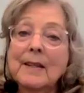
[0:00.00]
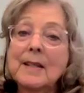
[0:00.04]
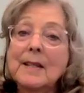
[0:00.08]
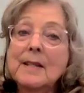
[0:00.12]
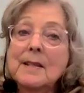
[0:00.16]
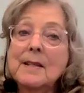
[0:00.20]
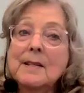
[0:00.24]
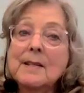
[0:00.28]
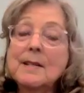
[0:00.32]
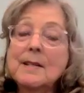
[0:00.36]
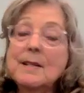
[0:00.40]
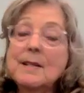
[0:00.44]

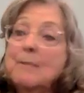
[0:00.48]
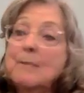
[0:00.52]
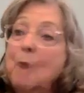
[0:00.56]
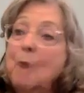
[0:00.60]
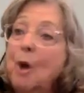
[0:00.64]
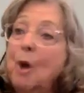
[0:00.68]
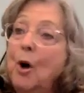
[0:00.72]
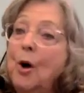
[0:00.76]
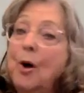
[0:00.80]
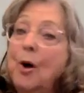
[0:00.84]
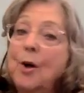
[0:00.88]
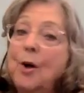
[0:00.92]
These
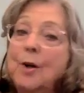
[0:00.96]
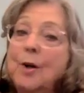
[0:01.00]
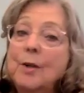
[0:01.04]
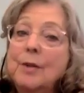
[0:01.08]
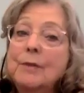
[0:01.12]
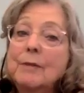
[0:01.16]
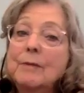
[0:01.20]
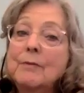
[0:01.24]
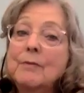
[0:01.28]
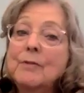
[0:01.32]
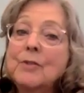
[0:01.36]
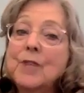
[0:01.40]

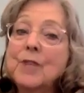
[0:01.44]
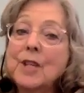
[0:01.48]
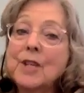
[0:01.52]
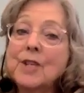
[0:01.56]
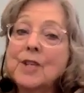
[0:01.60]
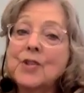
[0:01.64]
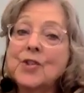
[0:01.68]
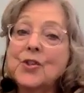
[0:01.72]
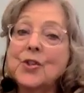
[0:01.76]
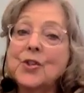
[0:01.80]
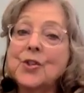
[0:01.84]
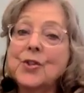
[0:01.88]
small
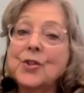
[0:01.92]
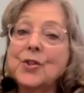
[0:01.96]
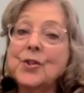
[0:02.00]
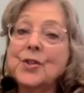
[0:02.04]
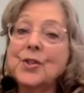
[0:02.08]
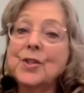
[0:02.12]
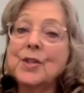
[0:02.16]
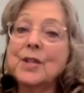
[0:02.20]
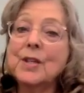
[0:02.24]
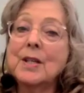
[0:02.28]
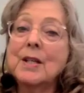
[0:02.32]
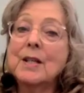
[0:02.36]

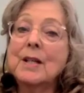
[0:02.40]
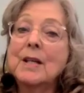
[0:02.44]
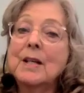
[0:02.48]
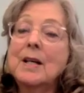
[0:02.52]
gestures